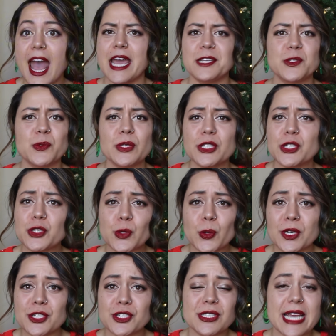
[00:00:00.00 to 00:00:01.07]
It's really
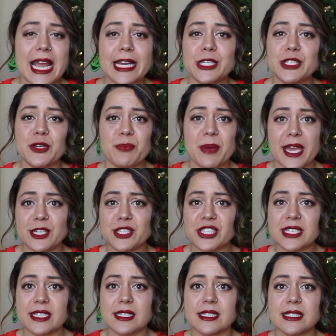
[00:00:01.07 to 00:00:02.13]
short, it's just 82
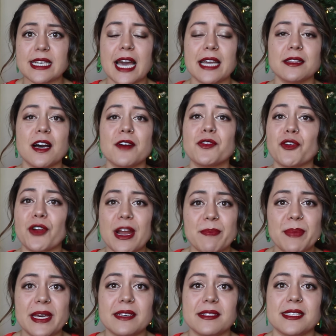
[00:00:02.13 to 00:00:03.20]
pages. I love
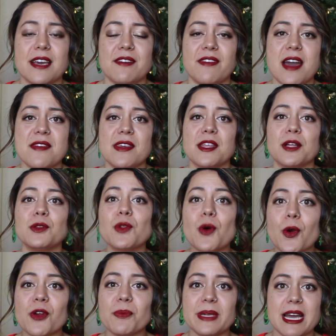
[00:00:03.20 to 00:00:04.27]
Krampus. I find that the
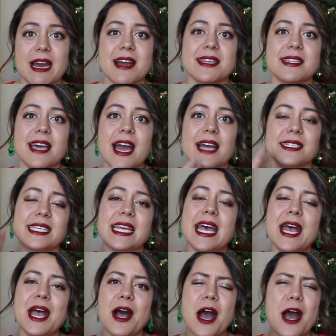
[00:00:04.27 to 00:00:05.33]
lore behind that
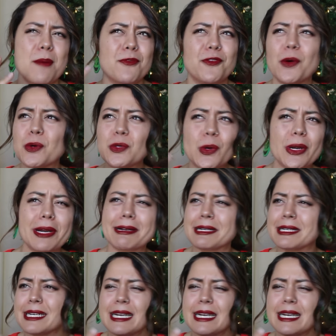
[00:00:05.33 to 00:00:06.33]
folkloric